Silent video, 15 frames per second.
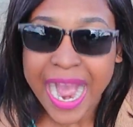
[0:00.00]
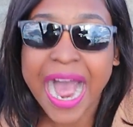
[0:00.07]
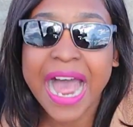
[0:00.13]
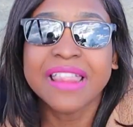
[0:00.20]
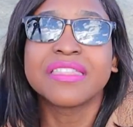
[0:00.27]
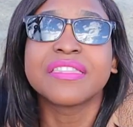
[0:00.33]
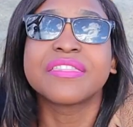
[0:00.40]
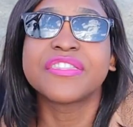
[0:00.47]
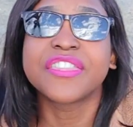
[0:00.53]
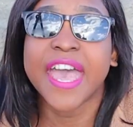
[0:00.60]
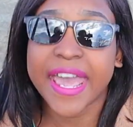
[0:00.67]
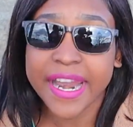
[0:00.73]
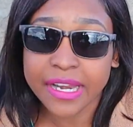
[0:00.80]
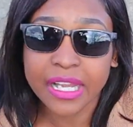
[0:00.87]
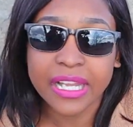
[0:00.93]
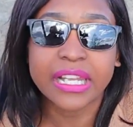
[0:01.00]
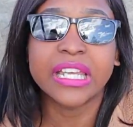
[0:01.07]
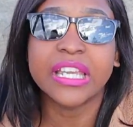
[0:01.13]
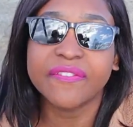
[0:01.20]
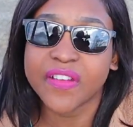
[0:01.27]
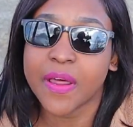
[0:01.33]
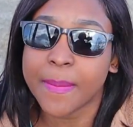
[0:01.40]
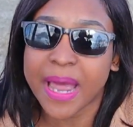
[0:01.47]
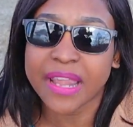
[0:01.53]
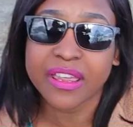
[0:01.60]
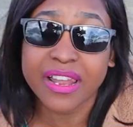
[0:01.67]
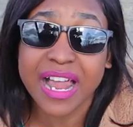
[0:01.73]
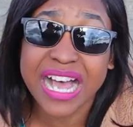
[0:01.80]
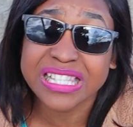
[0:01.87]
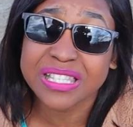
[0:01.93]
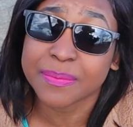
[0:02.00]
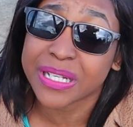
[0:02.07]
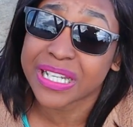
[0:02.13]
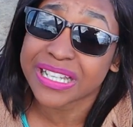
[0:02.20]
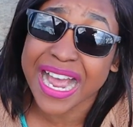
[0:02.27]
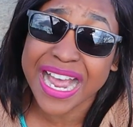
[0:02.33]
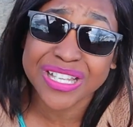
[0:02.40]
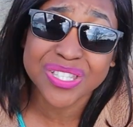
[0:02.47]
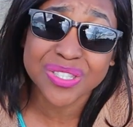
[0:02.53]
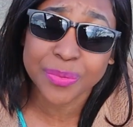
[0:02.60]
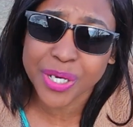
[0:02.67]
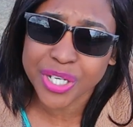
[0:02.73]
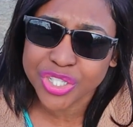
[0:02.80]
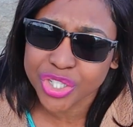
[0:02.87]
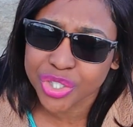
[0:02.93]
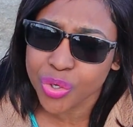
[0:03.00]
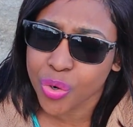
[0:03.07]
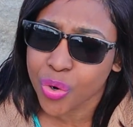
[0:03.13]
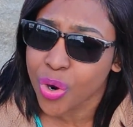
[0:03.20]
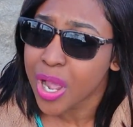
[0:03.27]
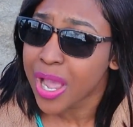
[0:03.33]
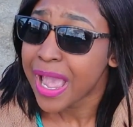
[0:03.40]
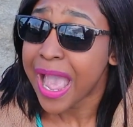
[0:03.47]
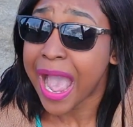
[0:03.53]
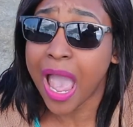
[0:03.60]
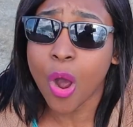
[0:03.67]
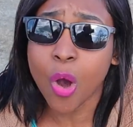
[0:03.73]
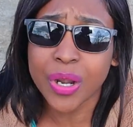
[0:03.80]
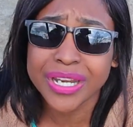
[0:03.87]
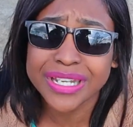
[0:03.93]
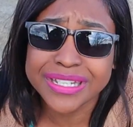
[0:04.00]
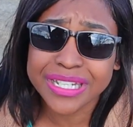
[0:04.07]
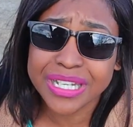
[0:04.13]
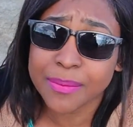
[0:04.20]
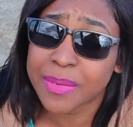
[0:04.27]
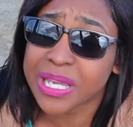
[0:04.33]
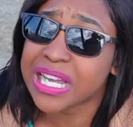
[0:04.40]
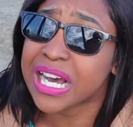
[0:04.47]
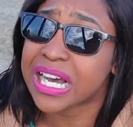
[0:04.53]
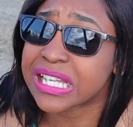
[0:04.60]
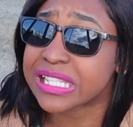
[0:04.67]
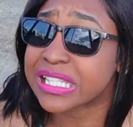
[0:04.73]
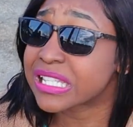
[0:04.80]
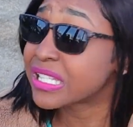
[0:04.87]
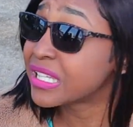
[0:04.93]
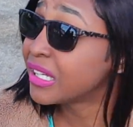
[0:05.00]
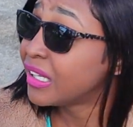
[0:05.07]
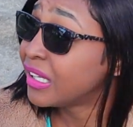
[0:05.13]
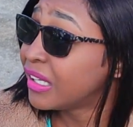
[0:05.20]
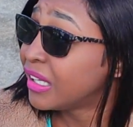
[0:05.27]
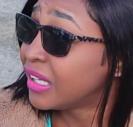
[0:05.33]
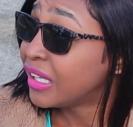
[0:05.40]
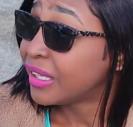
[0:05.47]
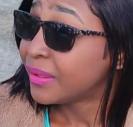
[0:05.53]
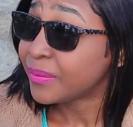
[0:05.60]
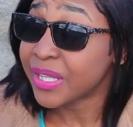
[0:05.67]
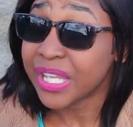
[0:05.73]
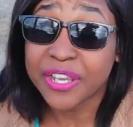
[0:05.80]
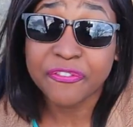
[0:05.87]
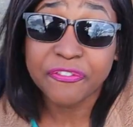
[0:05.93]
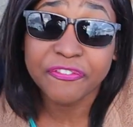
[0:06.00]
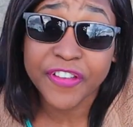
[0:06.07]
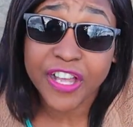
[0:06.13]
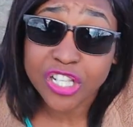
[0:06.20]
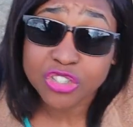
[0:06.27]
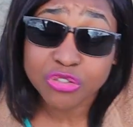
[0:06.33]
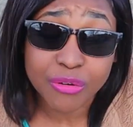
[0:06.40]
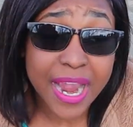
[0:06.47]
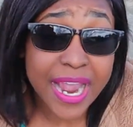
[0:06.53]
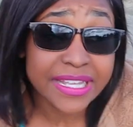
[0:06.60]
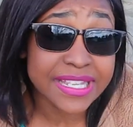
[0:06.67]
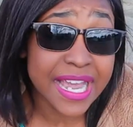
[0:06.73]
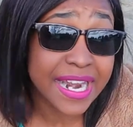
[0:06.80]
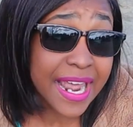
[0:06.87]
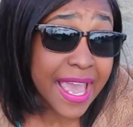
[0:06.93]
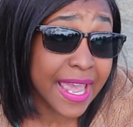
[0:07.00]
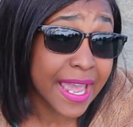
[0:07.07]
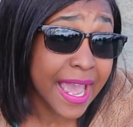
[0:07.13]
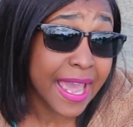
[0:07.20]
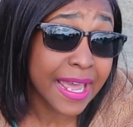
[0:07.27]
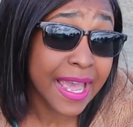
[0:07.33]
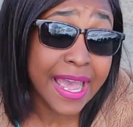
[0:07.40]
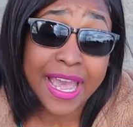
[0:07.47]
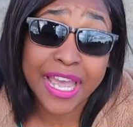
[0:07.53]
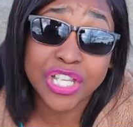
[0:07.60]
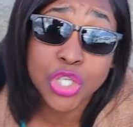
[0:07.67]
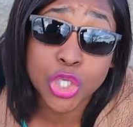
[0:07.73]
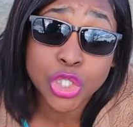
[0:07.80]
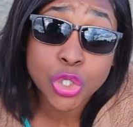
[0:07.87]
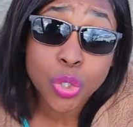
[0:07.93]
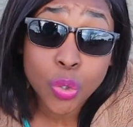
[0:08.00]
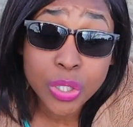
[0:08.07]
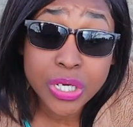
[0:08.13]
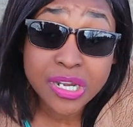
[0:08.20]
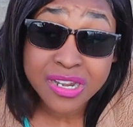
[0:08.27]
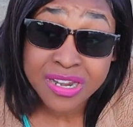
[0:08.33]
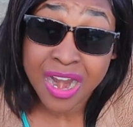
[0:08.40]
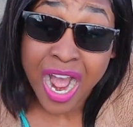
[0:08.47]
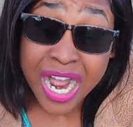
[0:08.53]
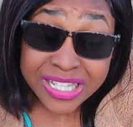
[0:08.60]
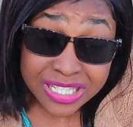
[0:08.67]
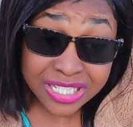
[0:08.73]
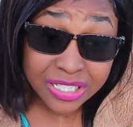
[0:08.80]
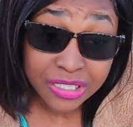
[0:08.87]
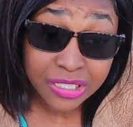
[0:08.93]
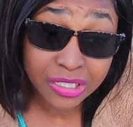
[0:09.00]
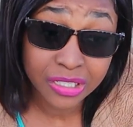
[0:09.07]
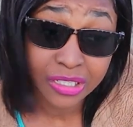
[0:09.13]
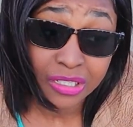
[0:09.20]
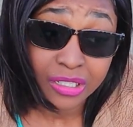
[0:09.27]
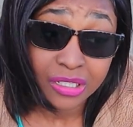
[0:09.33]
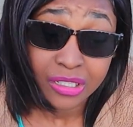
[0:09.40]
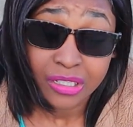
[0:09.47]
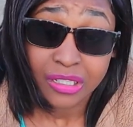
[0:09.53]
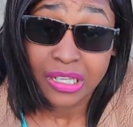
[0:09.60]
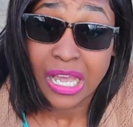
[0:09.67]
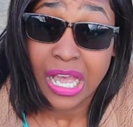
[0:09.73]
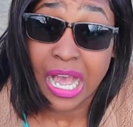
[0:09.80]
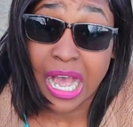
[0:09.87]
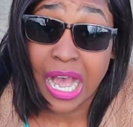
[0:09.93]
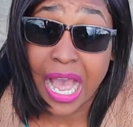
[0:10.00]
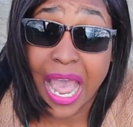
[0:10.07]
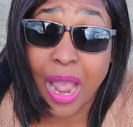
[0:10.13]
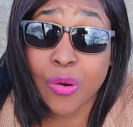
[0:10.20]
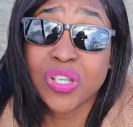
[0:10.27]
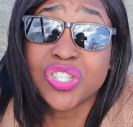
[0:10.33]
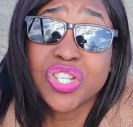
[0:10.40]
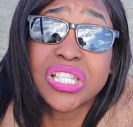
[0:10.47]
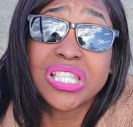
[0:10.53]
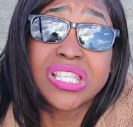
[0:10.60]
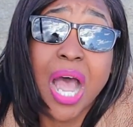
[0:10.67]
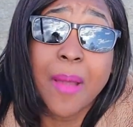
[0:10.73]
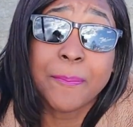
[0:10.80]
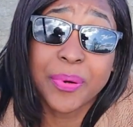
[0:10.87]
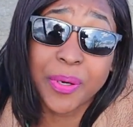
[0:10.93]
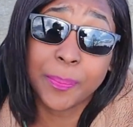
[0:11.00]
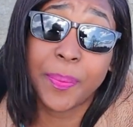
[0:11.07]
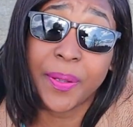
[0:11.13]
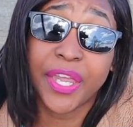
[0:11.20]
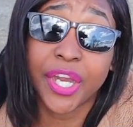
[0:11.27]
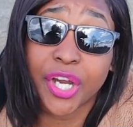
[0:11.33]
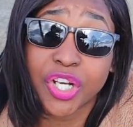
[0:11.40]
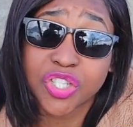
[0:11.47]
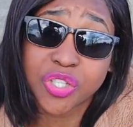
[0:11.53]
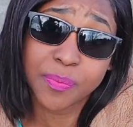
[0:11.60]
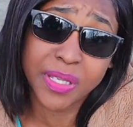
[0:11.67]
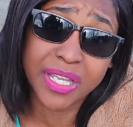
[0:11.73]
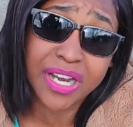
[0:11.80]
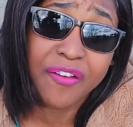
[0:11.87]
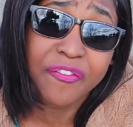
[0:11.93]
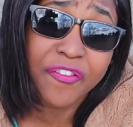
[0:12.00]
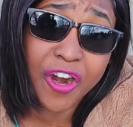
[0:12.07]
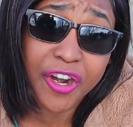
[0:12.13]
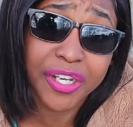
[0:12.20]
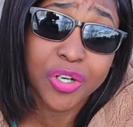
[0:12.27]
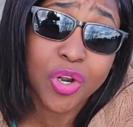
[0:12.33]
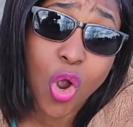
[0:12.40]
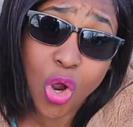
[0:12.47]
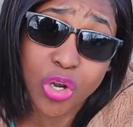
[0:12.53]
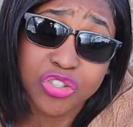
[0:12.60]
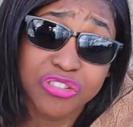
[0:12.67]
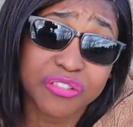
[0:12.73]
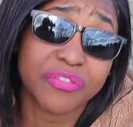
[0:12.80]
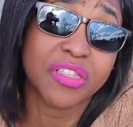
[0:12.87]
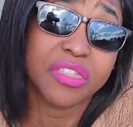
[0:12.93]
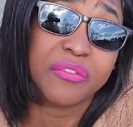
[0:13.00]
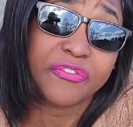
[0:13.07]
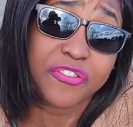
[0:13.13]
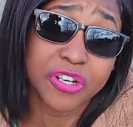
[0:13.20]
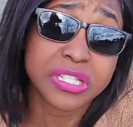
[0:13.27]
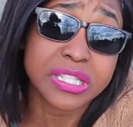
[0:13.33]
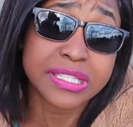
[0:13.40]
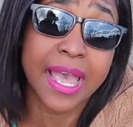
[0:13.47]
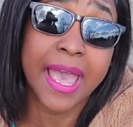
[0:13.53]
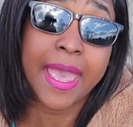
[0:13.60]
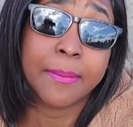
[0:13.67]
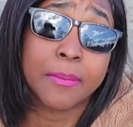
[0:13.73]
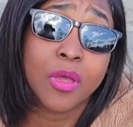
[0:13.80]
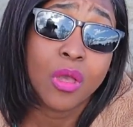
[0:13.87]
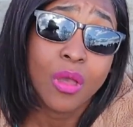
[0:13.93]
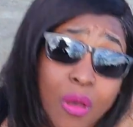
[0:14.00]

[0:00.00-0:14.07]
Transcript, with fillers: and then leave them at the last minute. I swear to you, I only did it because it felt right, and I, I, I just could not. I was just not prepared to be in a foreign country for the first time